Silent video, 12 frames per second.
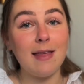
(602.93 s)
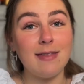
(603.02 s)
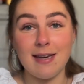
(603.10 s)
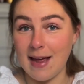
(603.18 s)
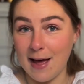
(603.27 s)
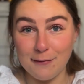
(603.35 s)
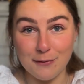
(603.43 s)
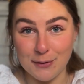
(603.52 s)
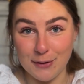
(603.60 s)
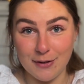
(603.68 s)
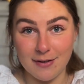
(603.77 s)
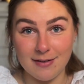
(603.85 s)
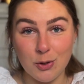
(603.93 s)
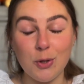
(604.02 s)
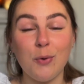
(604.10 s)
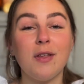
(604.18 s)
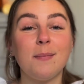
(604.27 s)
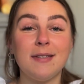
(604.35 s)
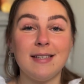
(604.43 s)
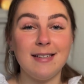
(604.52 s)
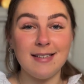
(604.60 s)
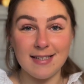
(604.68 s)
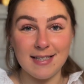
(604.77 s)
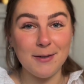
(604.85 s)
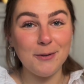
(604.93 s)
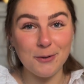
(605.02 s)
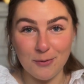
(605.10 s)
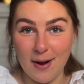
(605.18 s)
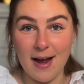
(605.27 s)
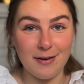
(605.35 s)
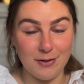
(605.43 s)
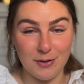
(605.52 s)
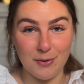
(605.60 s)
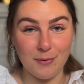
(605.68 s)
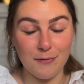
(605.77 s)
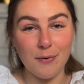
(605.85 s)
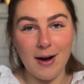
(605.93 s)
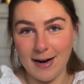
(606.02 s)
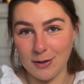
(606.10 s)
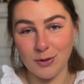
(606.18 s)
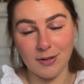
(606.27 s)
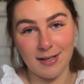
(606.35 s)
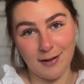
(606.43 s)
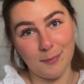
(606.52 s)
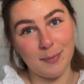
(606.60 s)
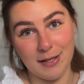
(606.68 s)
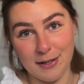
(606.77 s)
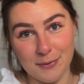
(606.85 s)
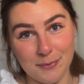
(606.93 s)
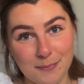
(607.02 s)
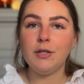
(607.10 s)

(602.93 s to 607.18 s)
And then after, show them sincere gratitude for actually helping you.